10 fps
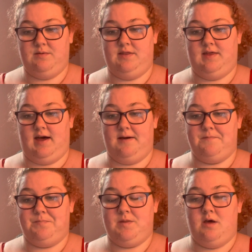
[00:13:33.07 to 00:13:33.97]
with that,
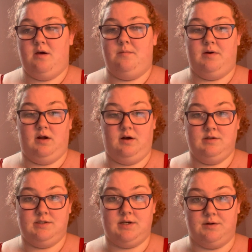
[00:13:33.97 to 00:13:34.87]
but
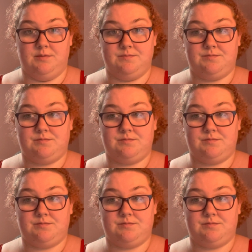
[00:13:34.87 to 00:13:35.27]
also,